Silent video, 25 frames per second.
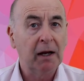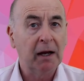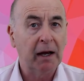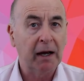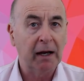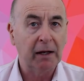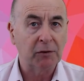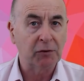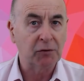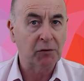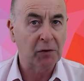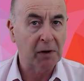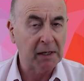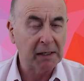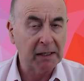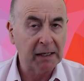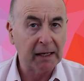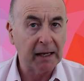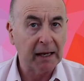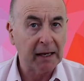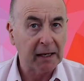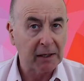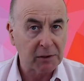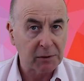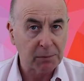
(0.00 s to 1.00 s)
uh,
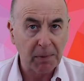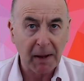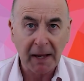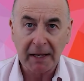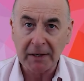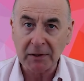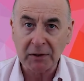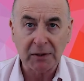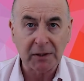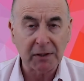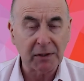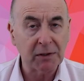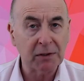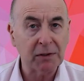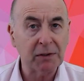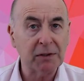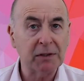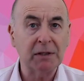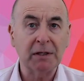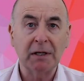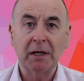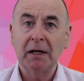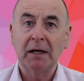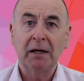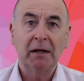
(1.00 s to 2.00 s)
training
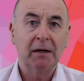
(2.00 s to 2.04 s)
expenses.